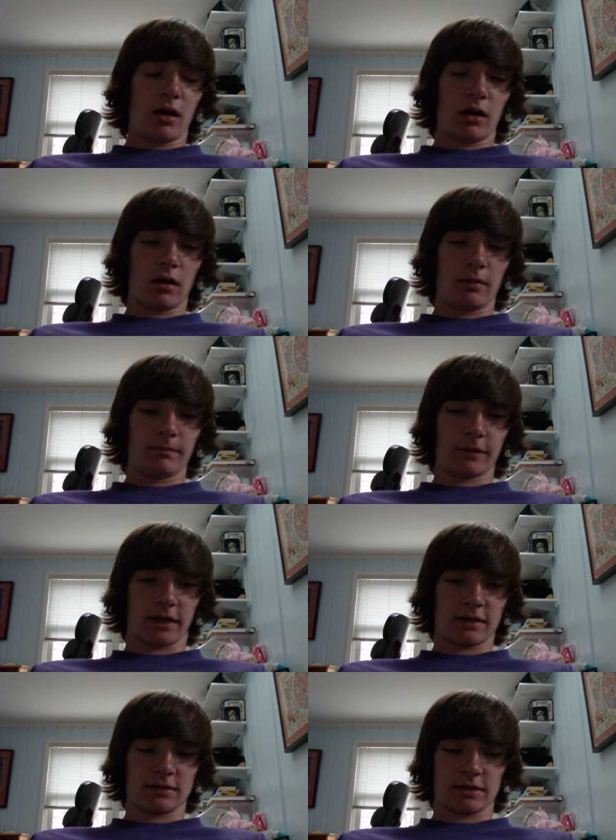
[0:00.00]

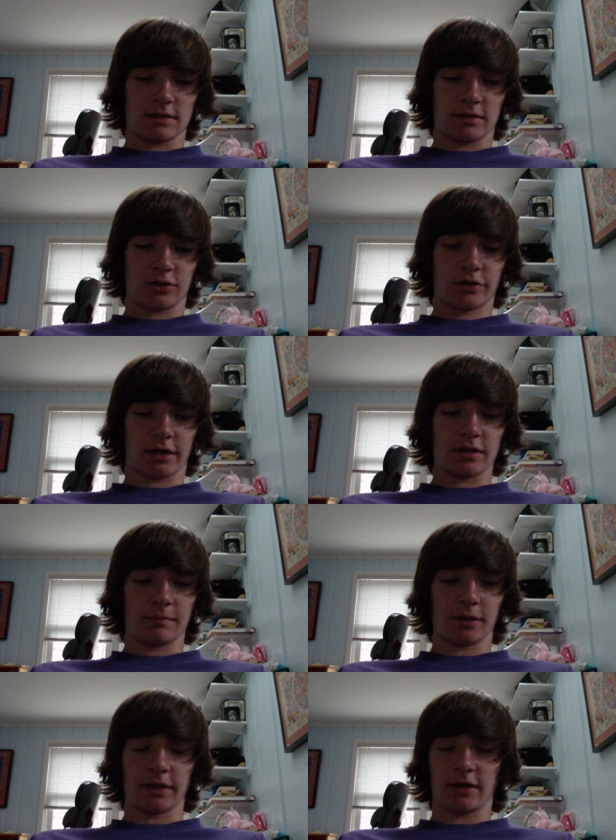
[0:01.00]
Like I said, this isn't a trick
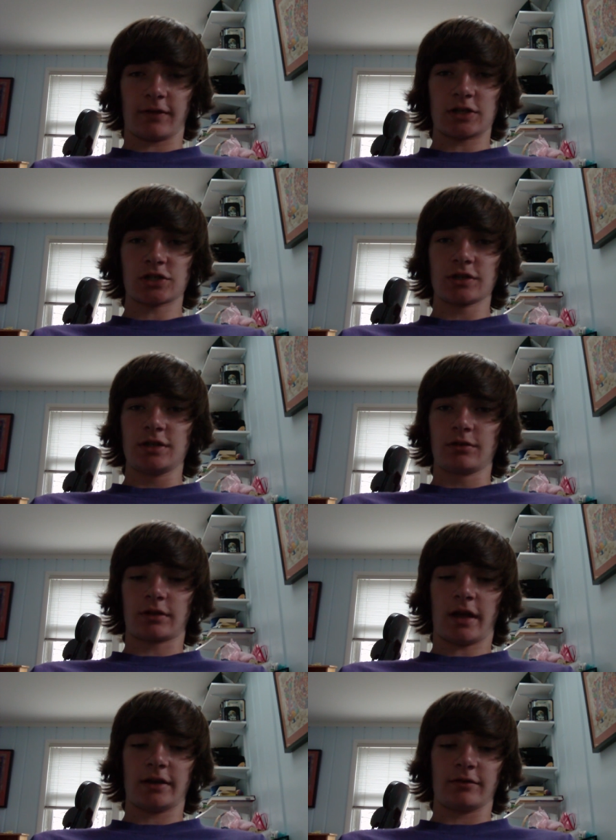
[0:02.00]
tip, but like eventually you'll
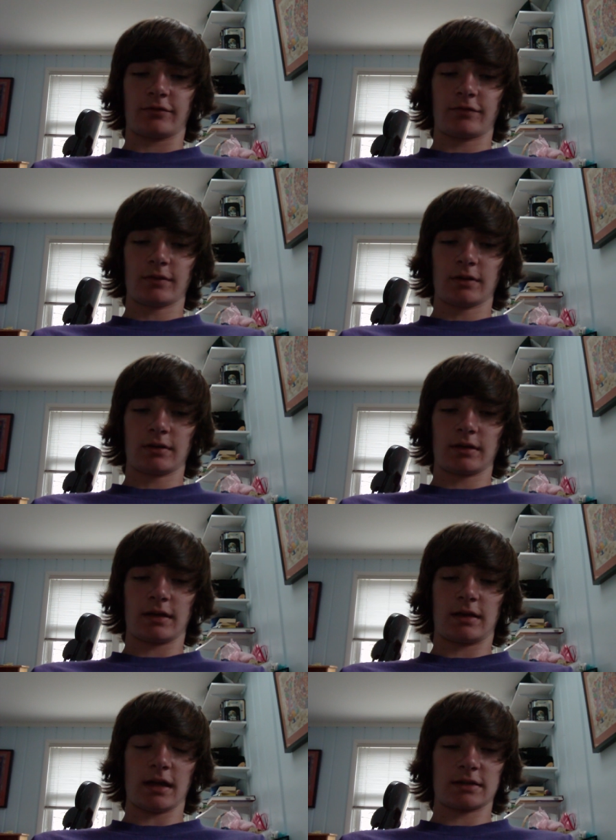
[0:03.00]
kind of
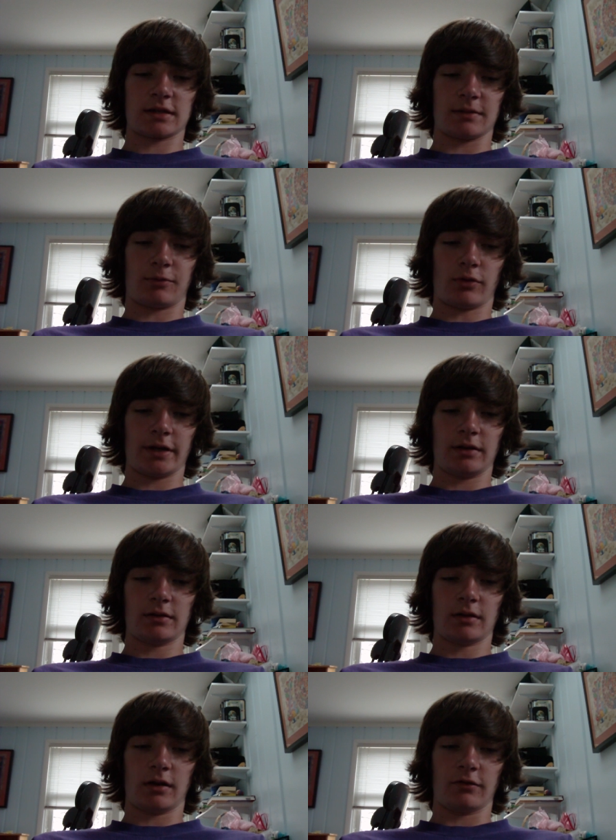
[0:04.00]
get to the point
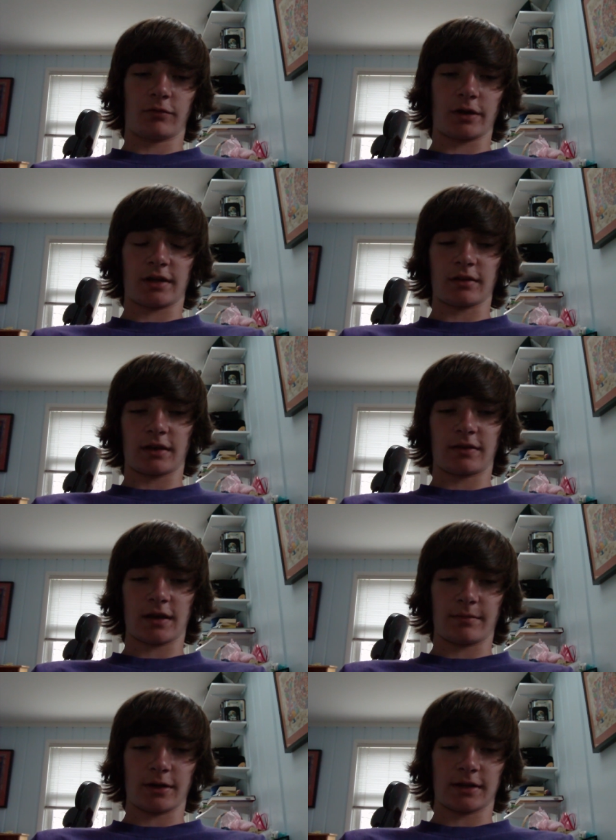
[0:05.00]
of where you can like
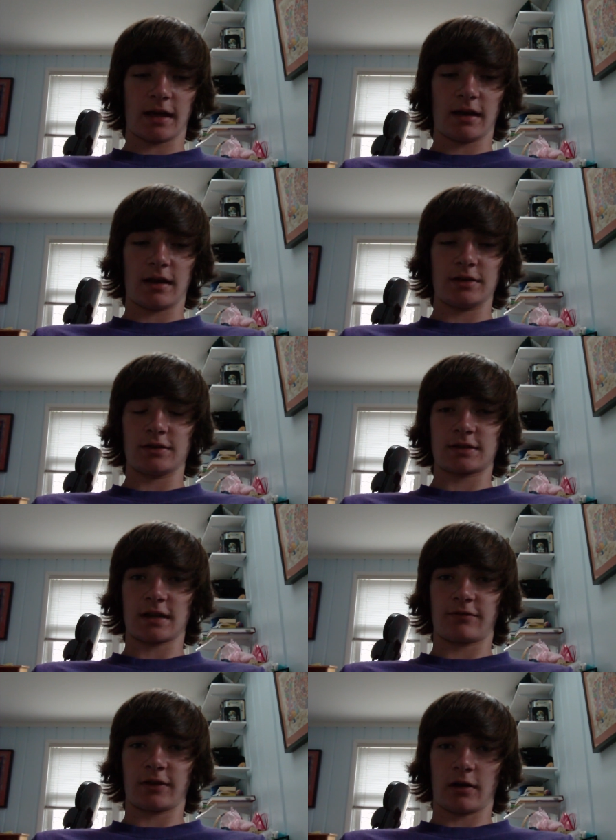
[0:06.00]
think about that, and you just
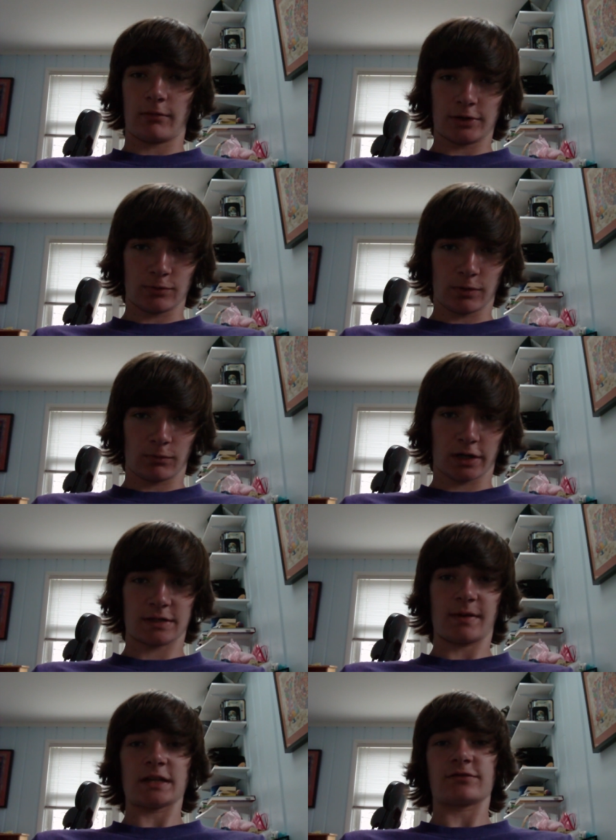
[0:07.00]
got to figure out which one
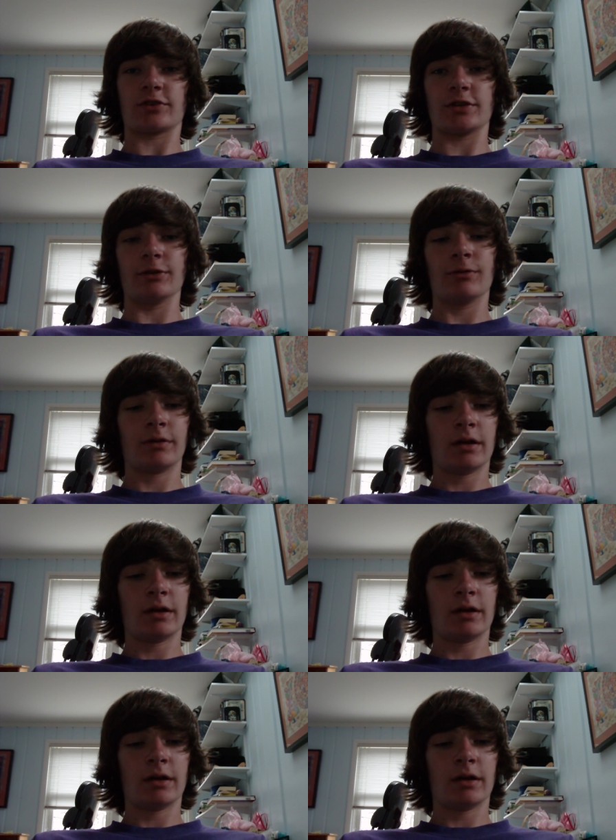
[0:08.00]
works best for you.